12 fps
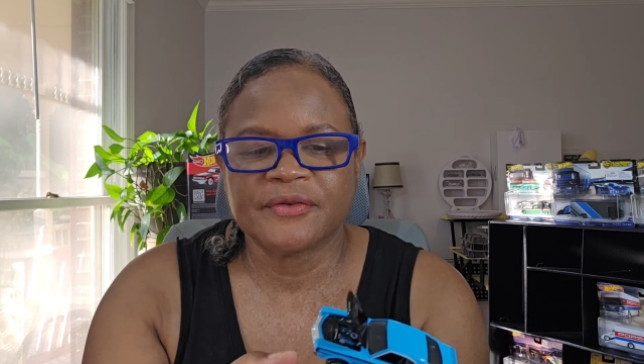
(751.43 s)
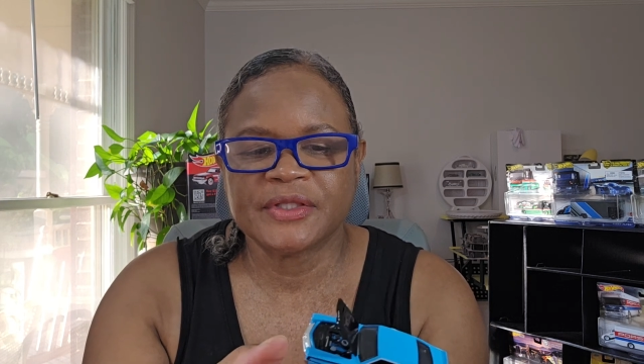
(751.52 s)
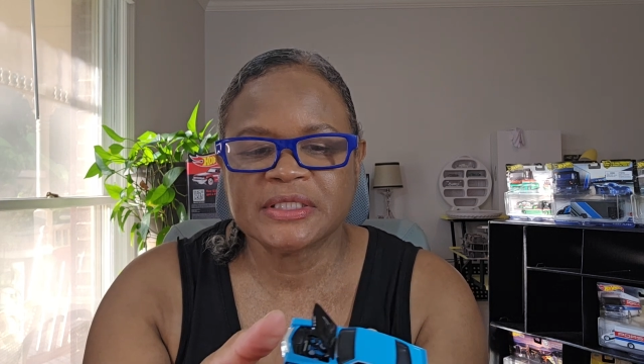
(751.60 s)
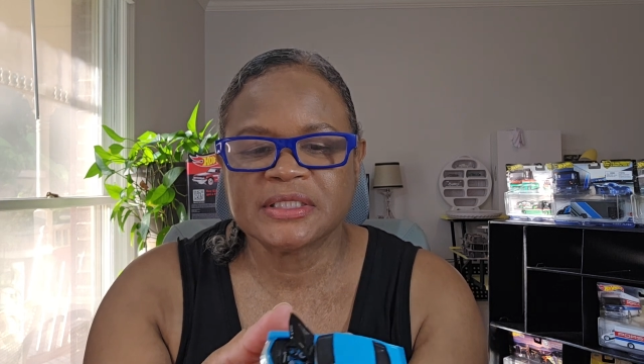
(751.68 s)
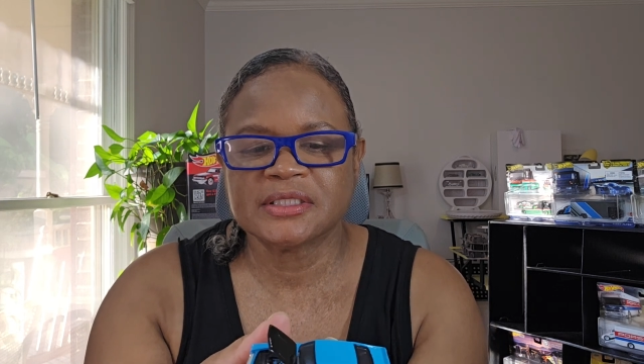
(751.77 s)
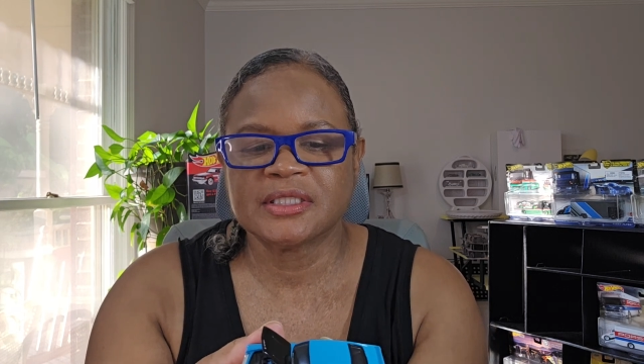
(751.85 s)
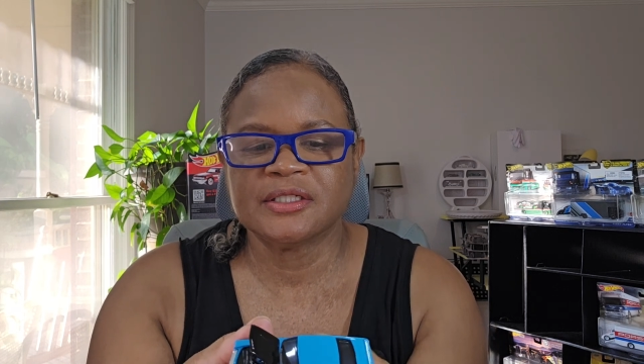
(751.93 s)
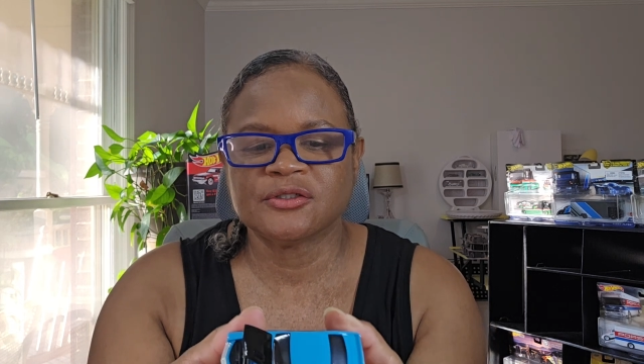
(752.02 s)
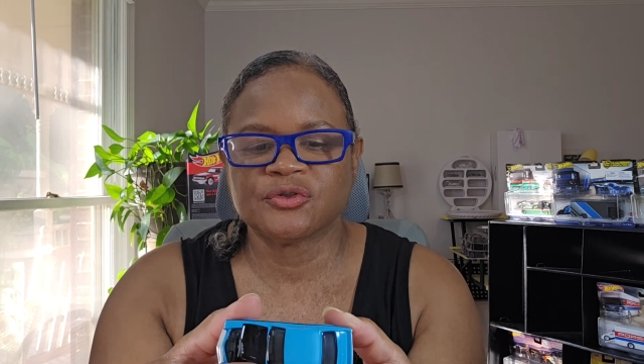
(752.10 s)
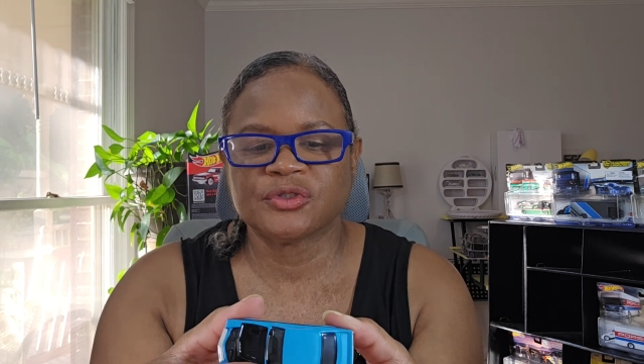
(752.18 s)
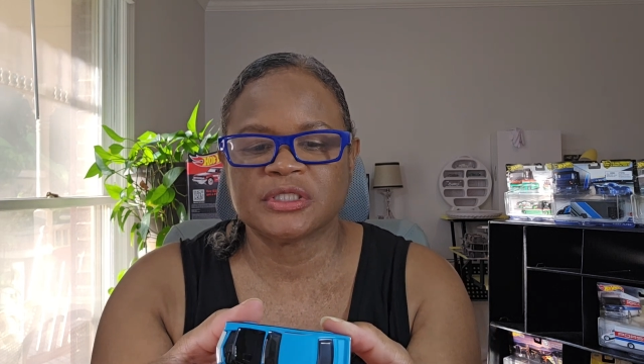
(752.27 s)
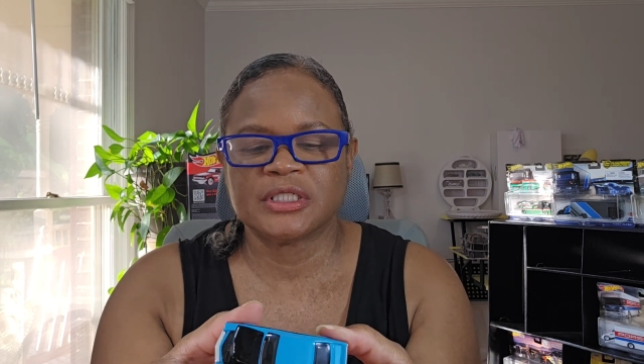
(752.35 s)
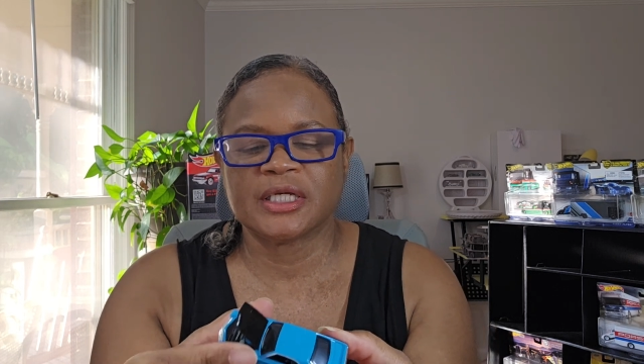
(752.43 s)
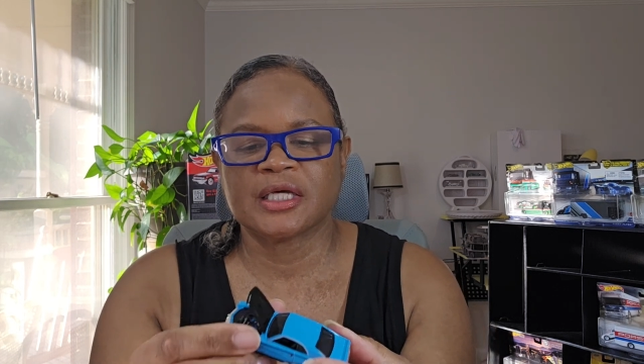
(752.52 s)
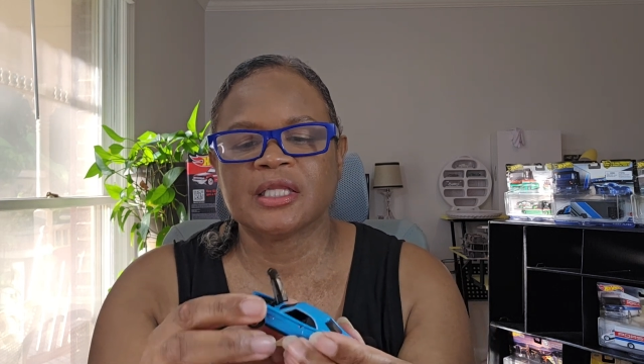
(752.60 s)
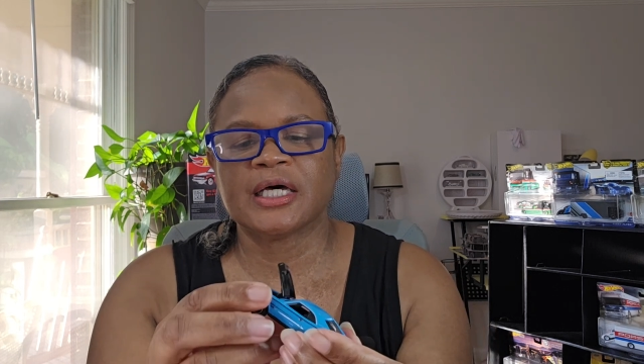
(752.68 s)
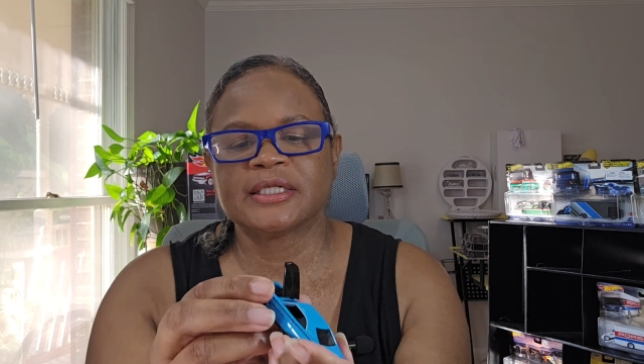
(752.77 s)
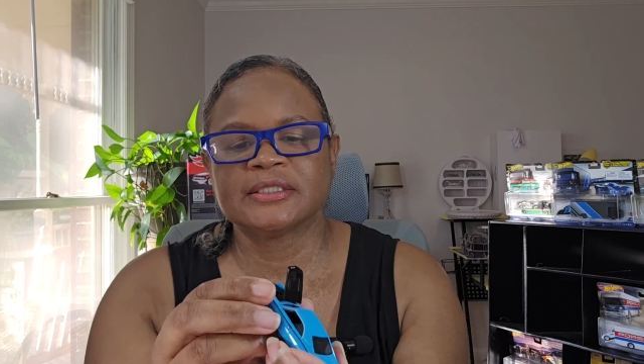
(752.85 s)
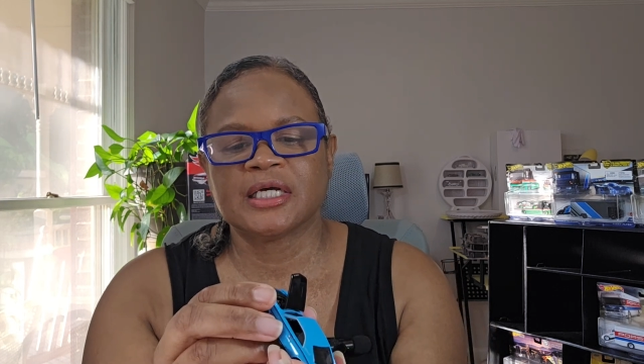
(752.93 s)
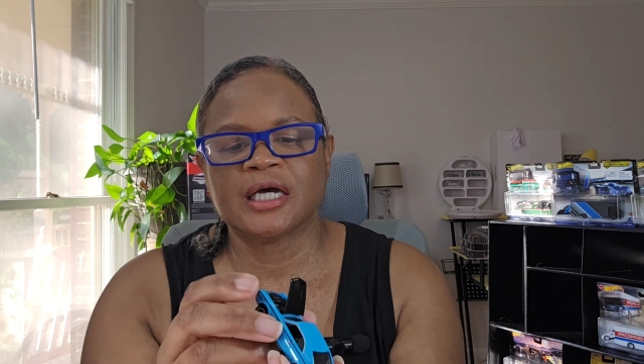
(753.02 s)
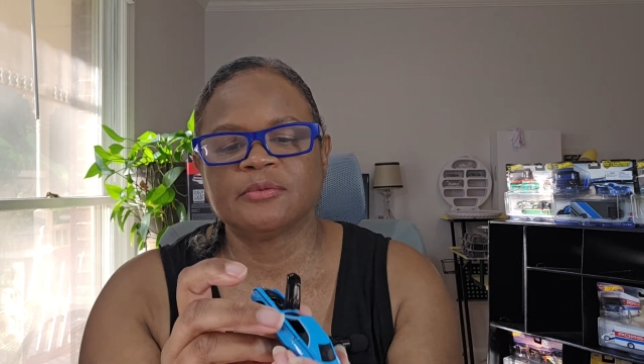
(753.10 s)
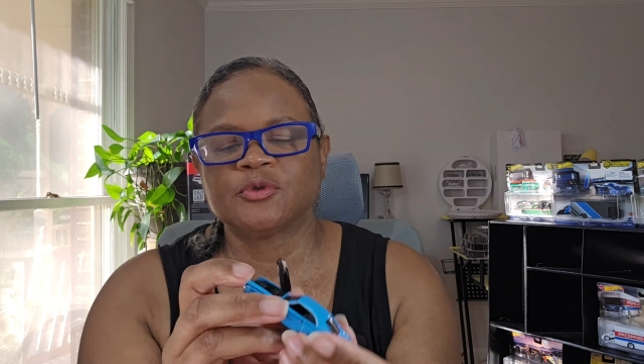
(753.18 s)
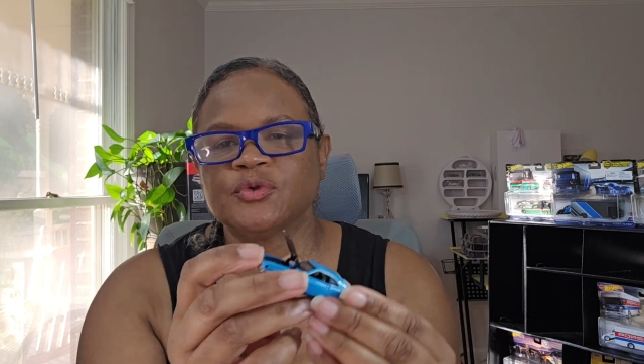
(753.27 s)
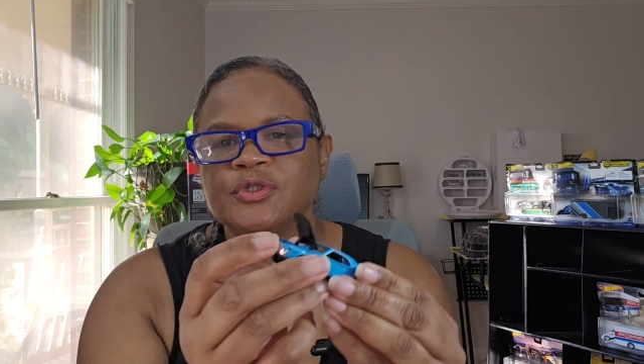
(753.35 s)
This is interesting. A lot of
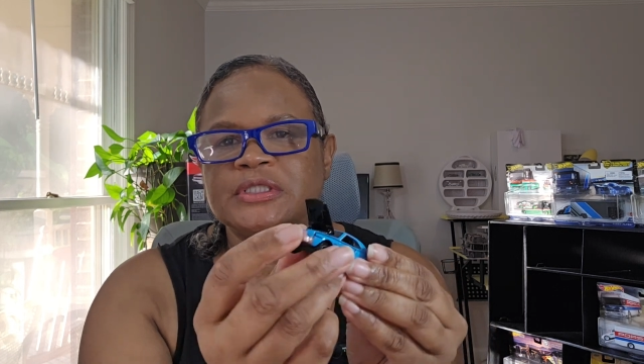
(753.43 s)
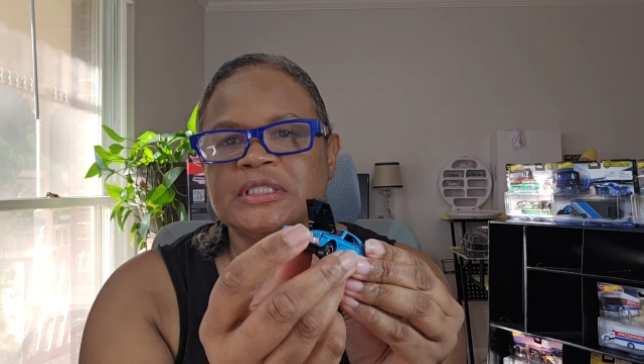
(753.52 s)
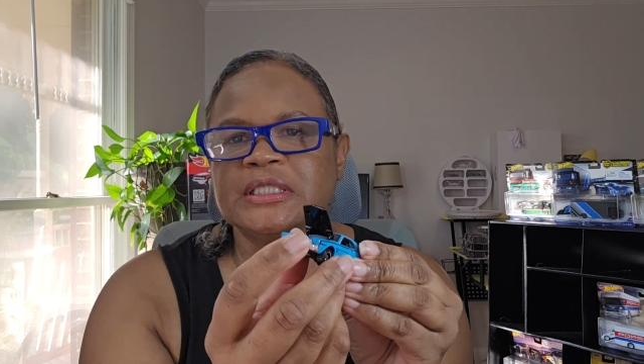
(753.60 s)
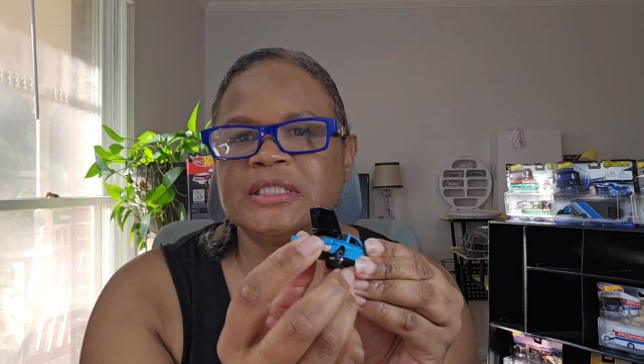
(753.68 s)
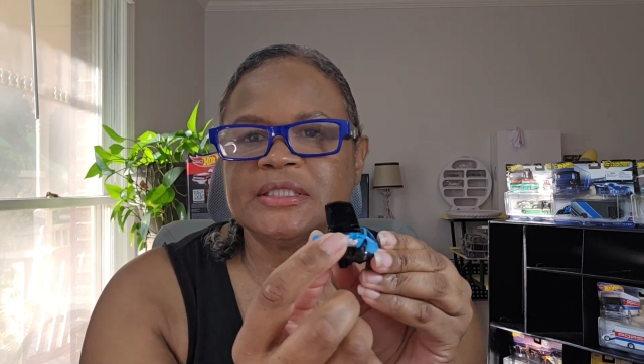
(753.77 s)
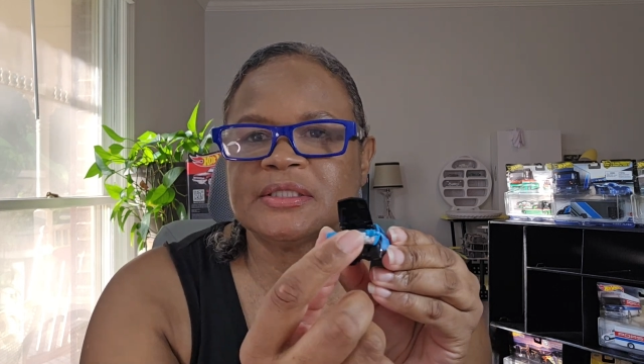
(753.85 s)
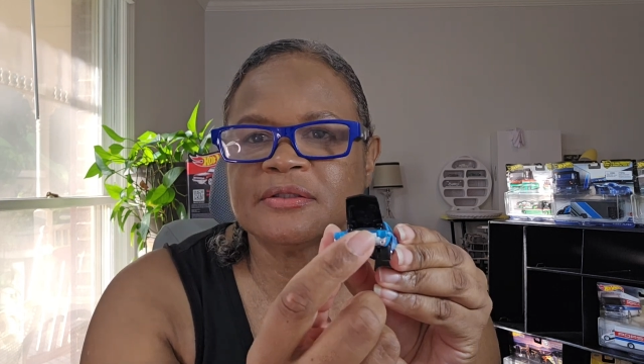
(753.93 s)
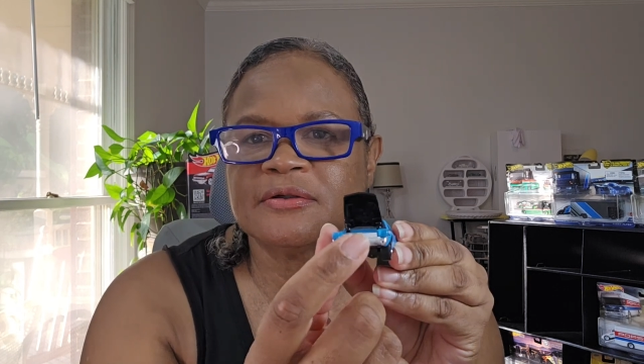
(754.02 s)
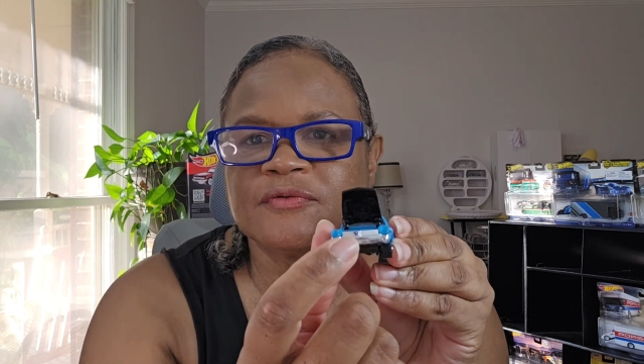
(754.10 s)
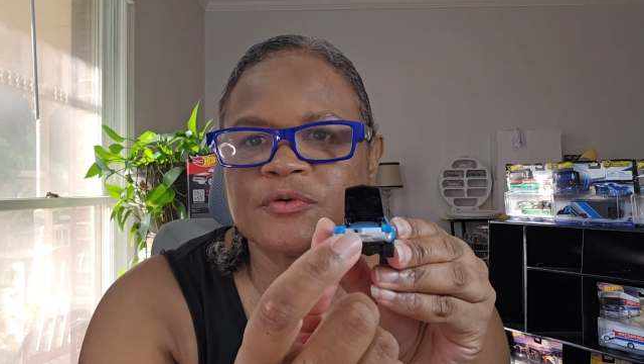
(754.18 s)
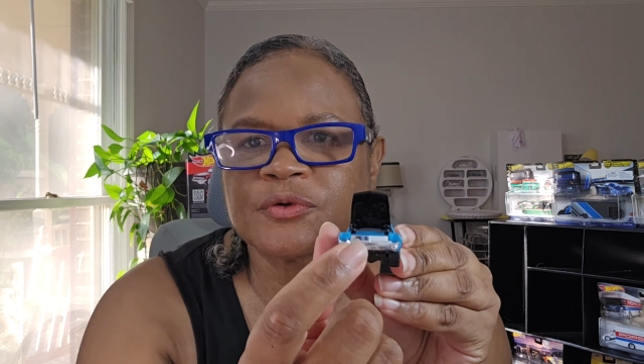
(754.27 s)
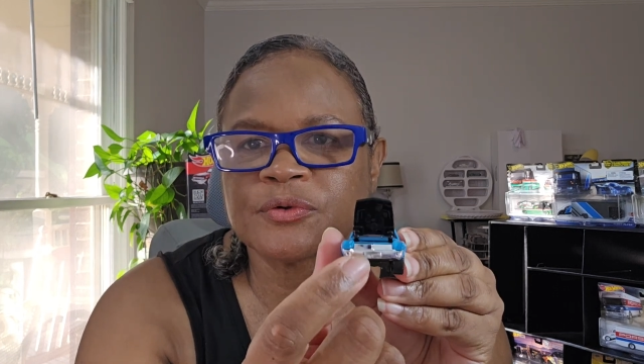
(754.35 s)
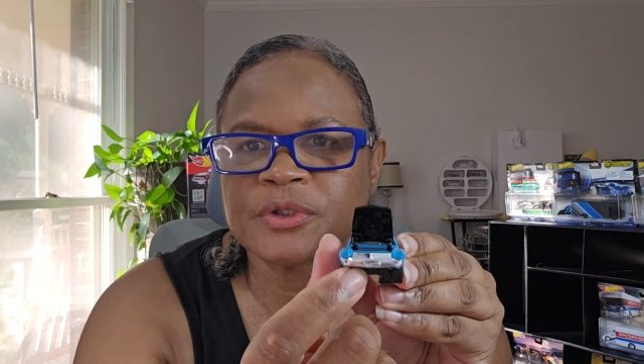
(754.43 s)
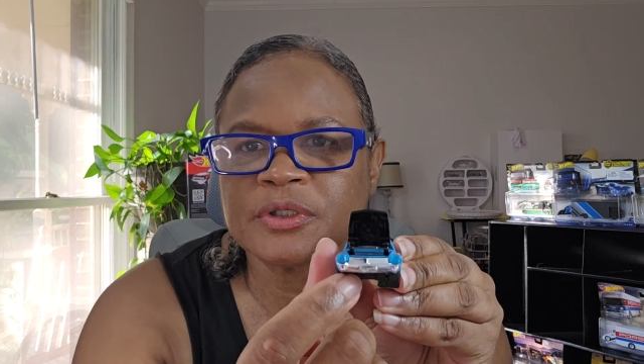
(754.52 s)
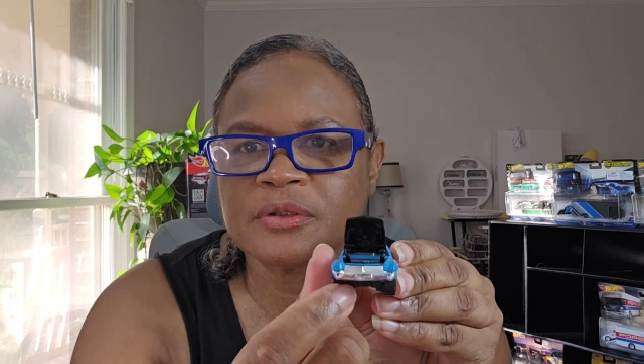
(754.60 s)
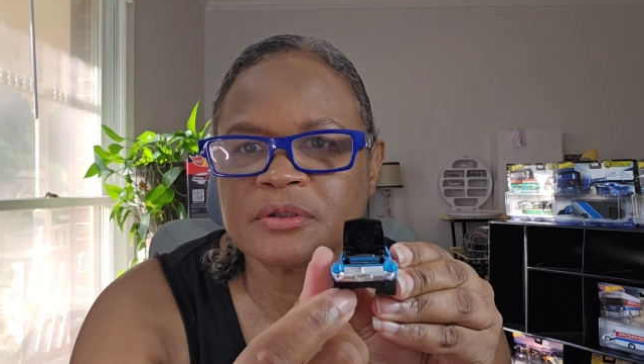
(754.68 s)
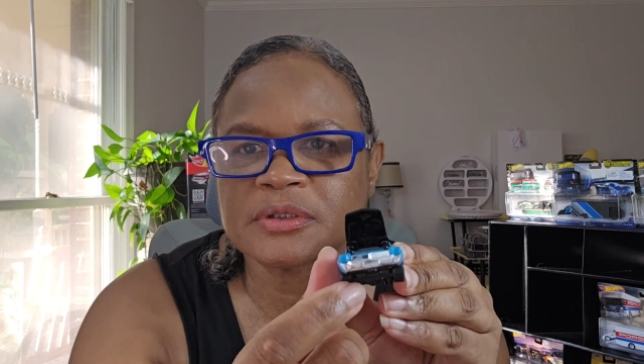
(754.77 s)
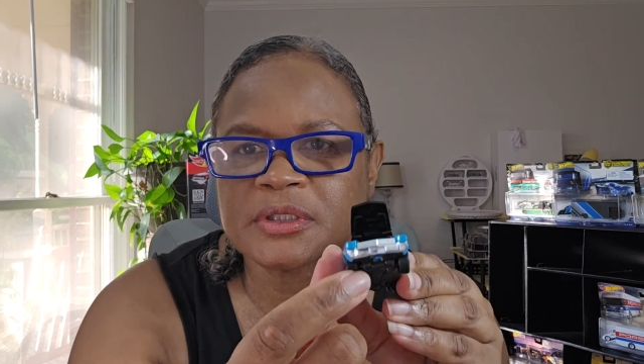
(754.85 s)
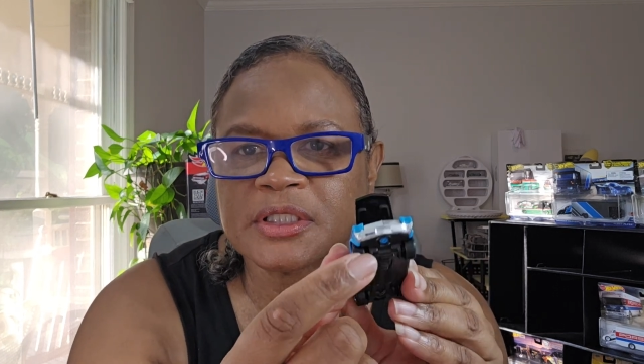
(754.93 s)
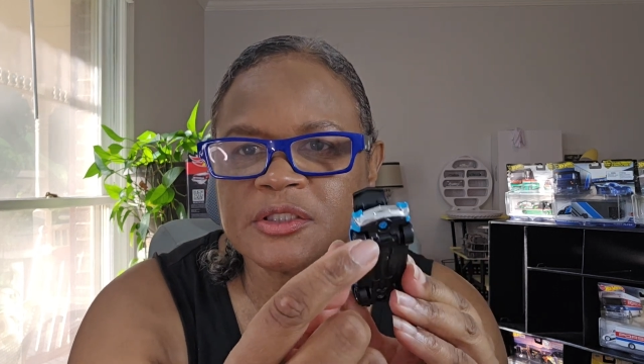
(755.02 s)
times when you see these silver grills,